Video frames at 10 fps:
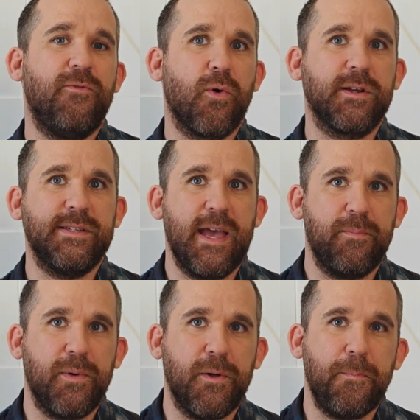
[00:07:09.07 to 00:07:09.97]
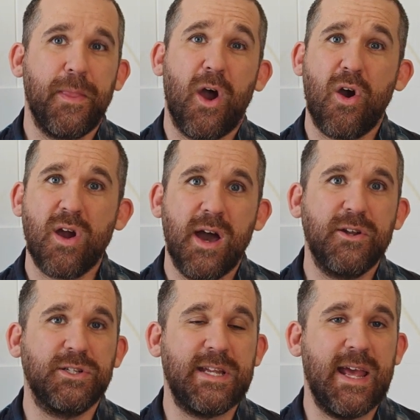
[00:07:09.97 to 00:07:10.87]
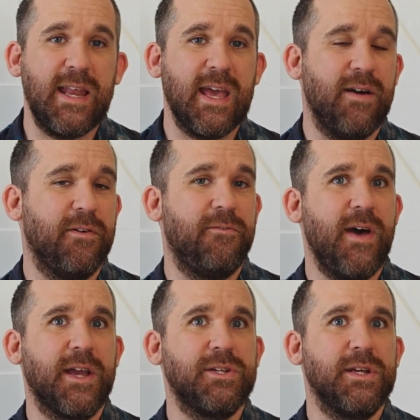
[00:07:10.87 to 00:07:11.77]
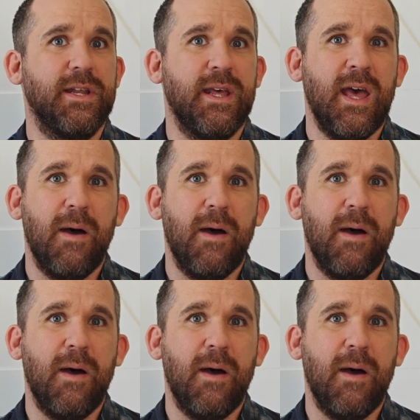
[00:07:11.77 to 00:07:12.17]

For example, our understanding of affection